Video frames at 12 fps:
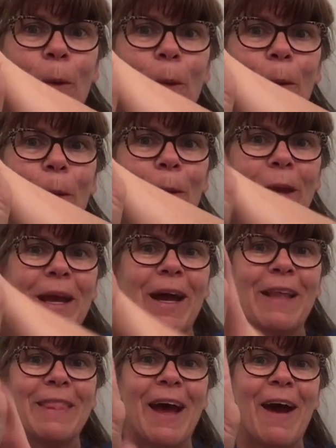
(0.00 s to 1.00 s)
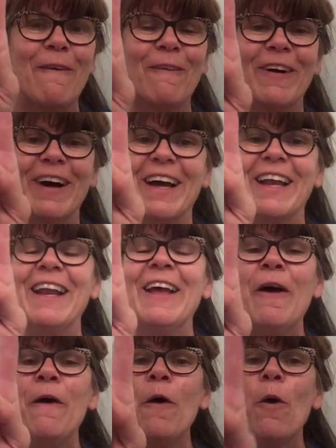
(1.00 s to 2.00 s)
Oh, he got that one.
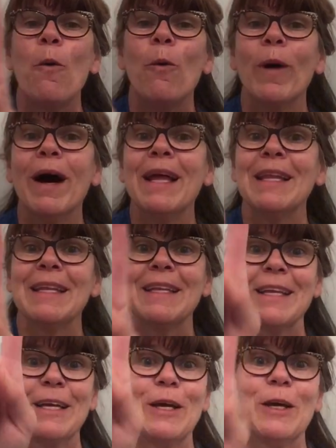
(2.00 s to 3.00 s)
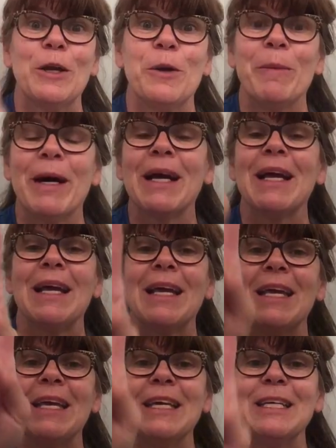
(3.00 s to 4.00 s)
One little
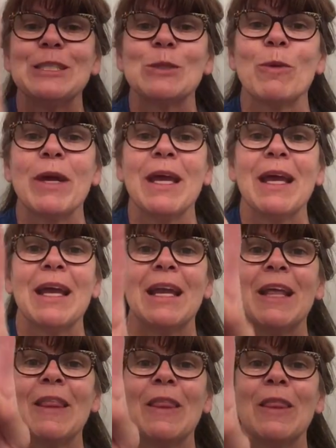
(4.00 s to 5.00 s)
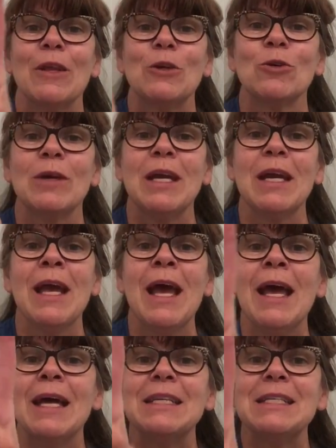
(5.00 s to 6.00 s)
monkey swinging in the tree,
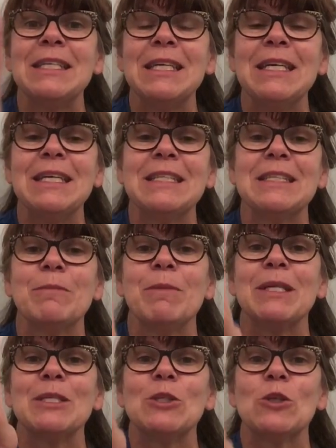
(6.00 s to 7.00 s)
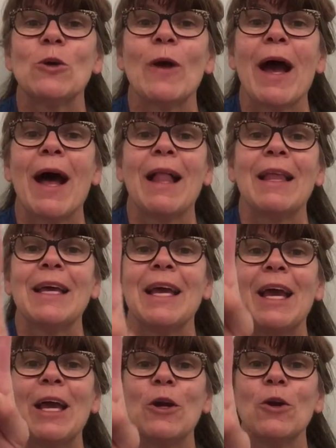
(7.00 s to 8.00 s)
teasing Mr.
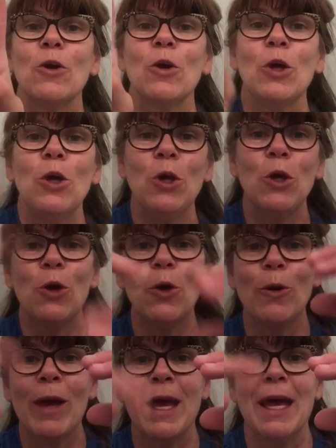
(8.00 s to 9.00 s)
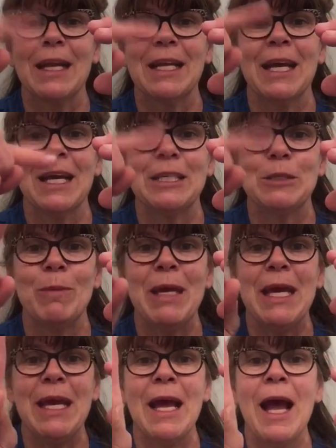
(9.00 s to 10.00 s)
Alligator, you can't catch
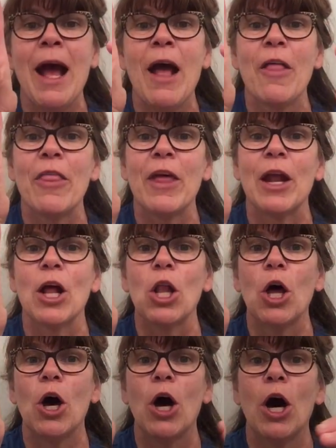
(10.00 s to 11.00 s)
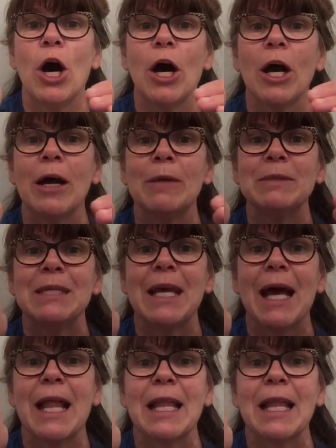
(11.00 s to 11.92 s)
me. Then along comes the